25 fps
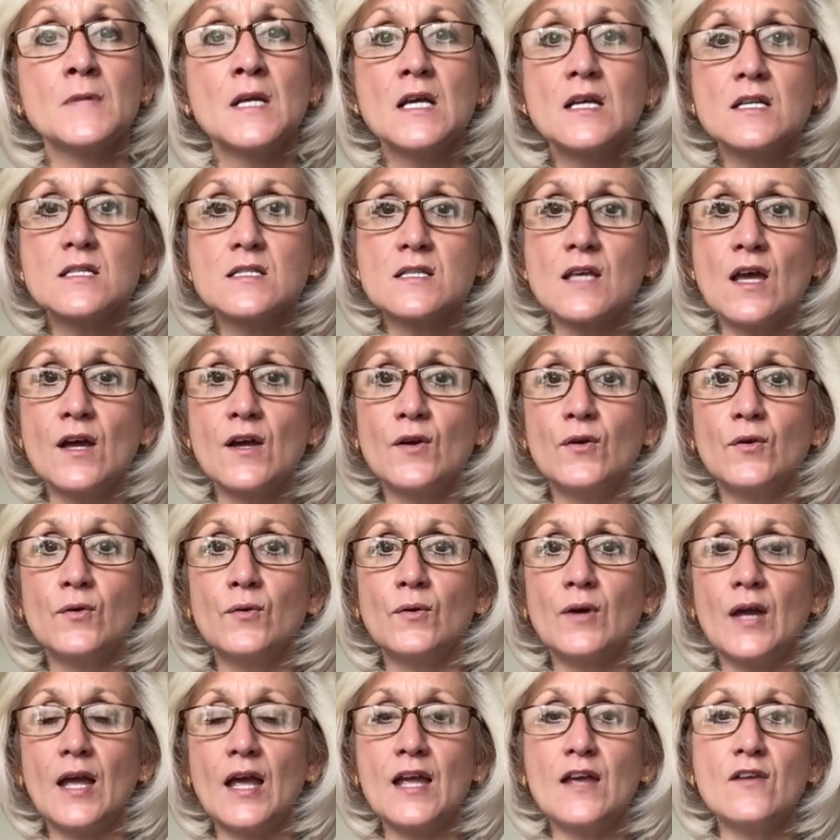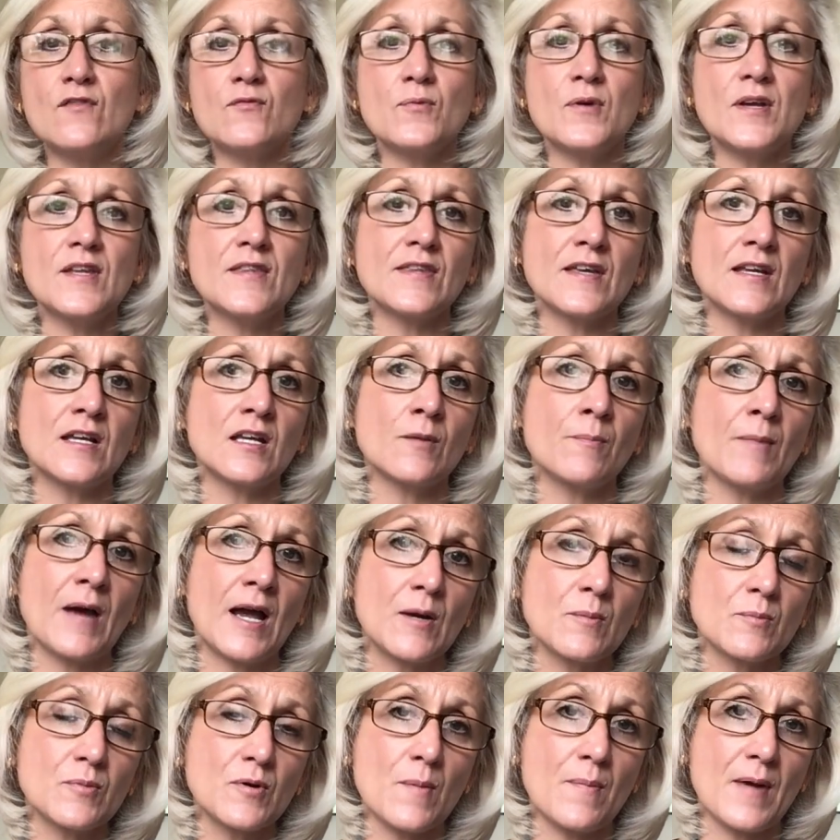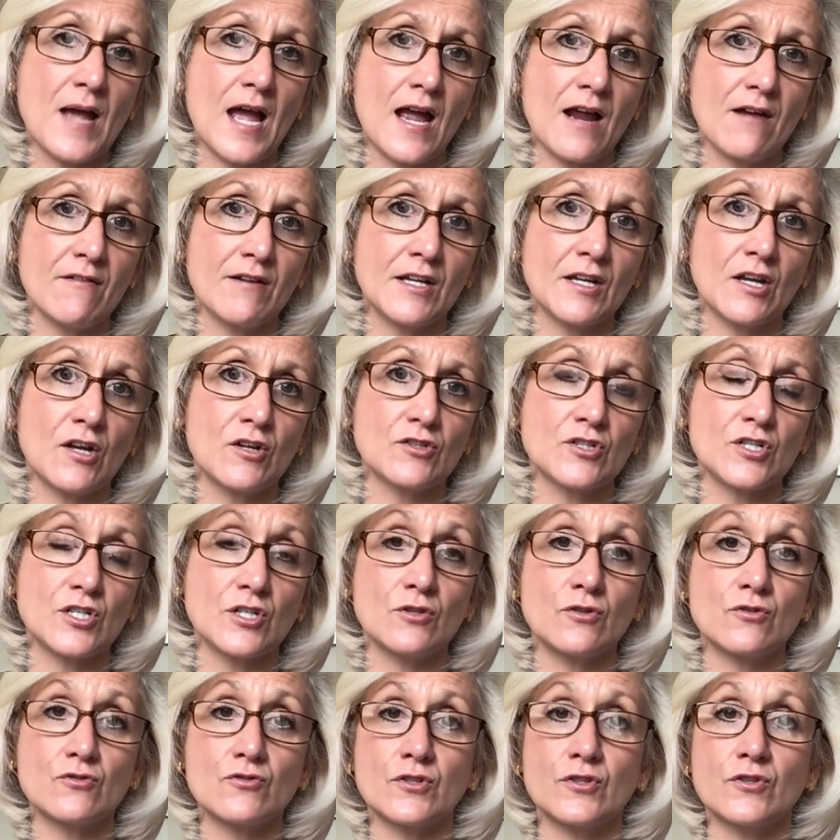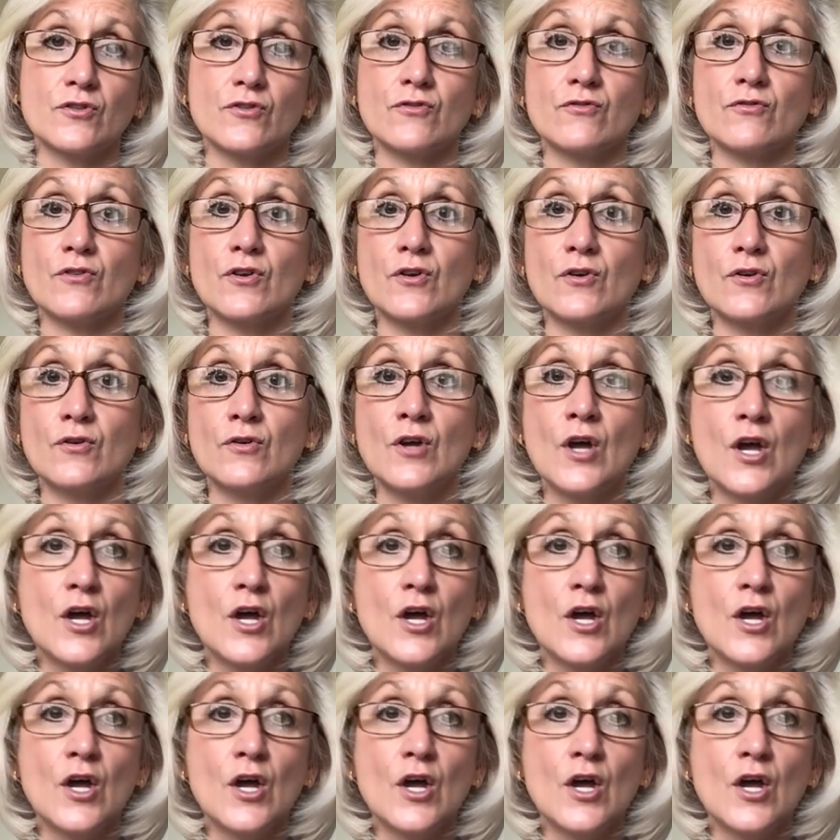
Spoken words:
So if we think about preparing our children through